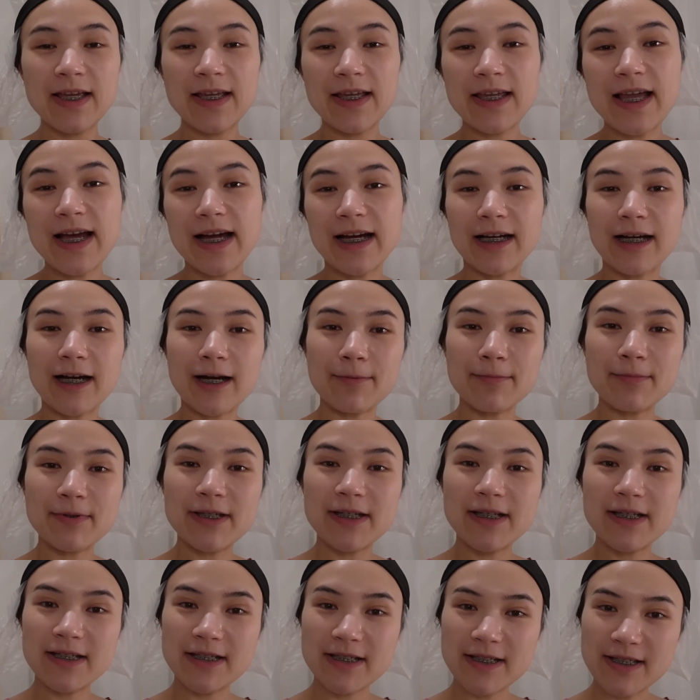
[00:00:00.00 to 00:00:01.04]
Yeah, I'm
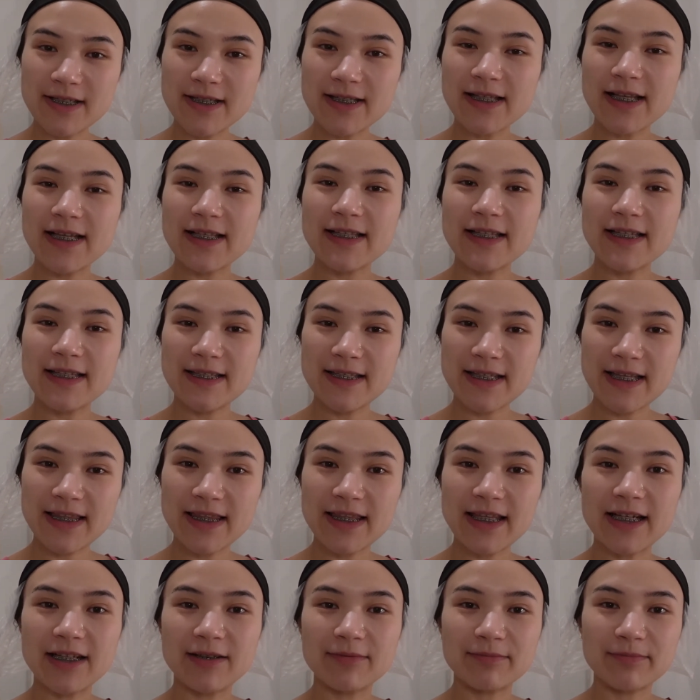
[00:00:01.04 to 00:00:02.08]
gonna just let it sit
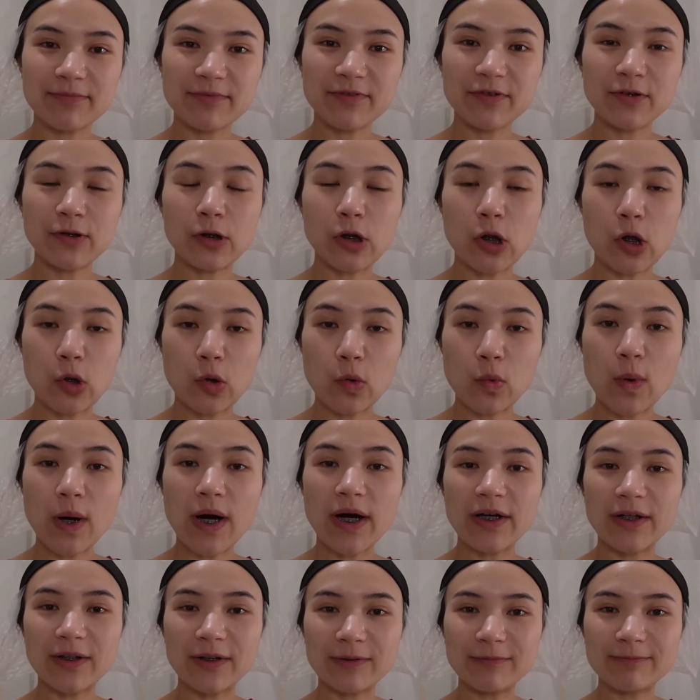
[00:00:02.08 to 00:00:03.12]
there for a long
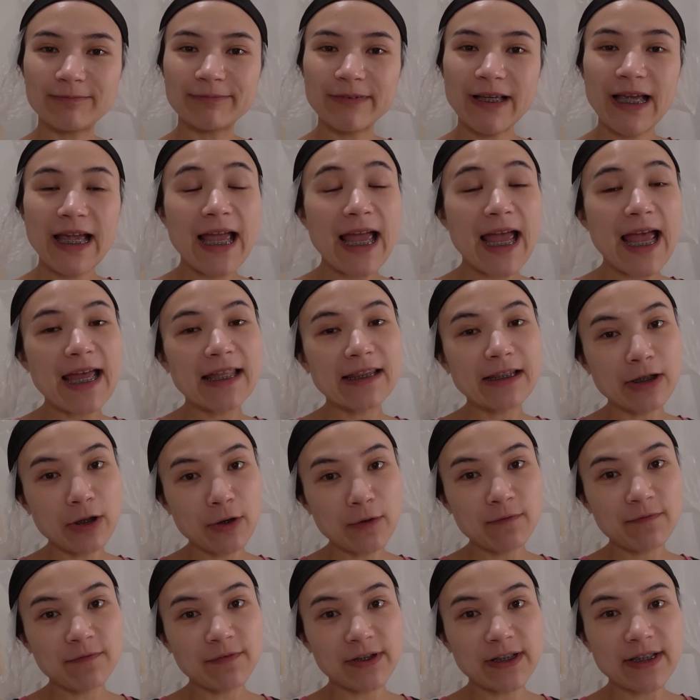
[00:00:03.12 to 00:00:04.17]
while, and then
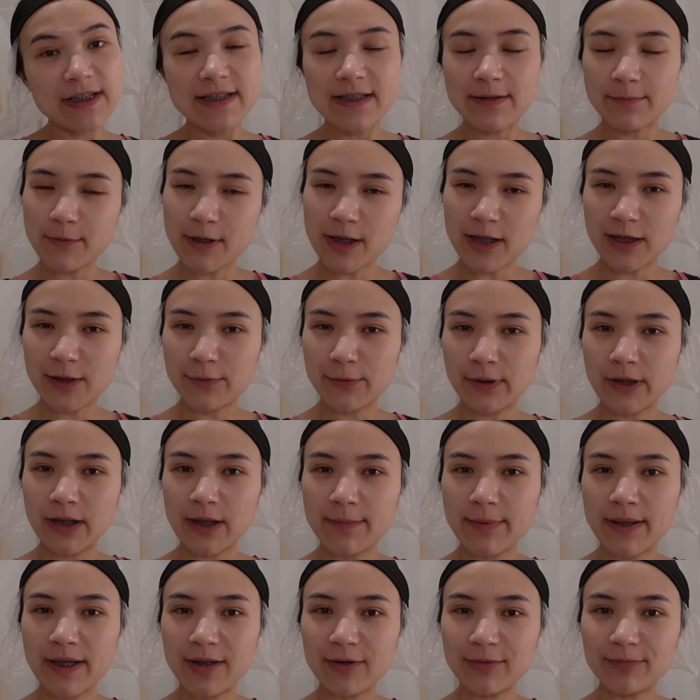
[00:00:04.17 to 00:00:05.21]
hopefully some color will
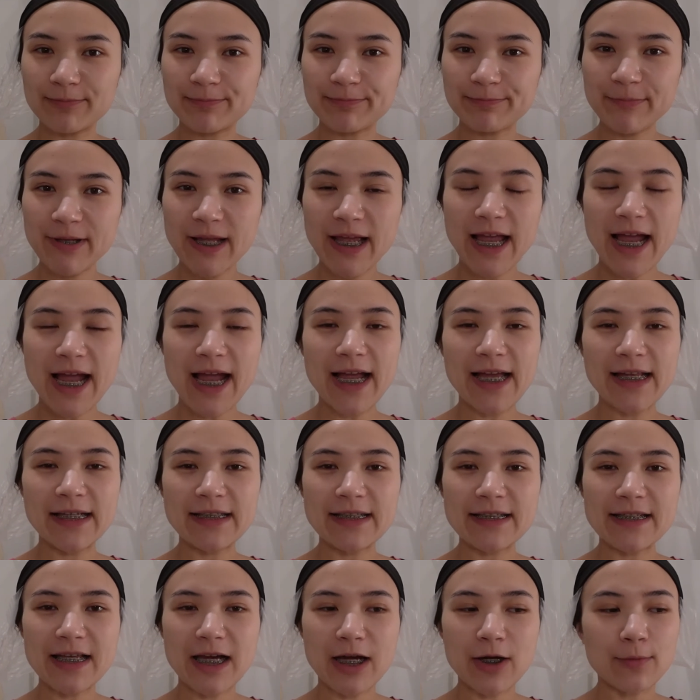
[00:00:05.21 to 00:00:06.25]
come out
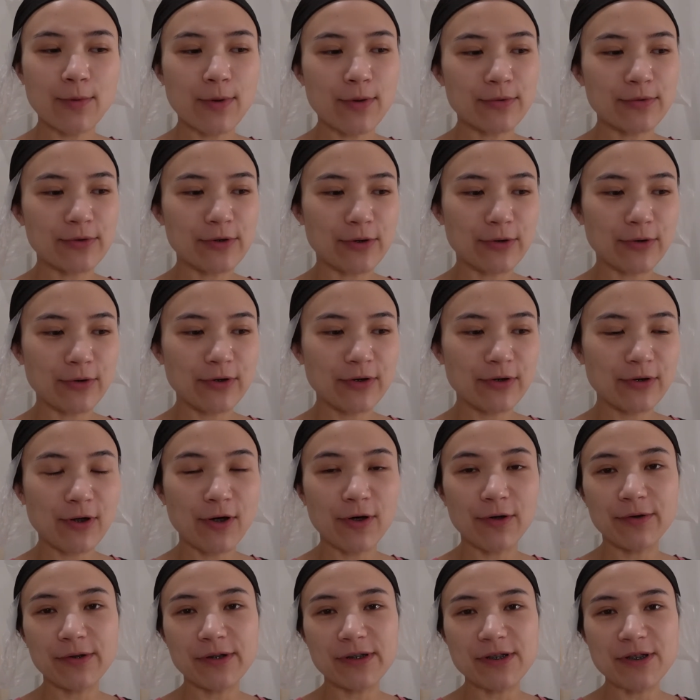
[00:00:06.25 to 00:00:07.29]
and I won't look
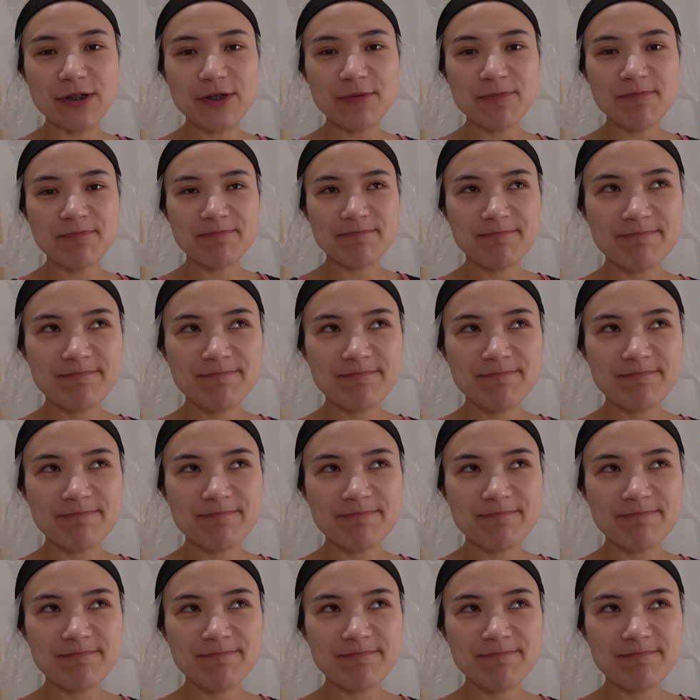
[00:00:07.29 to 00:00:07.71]
orange.